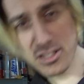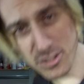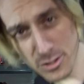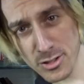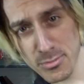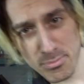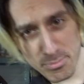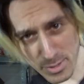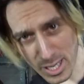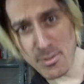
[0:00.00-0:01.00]
You can
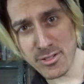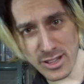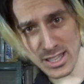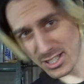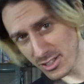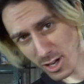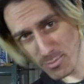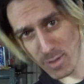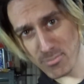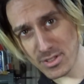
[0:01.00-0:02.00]
become a faker, no
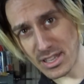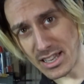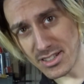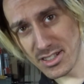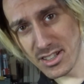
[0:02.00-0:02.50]
problem with that.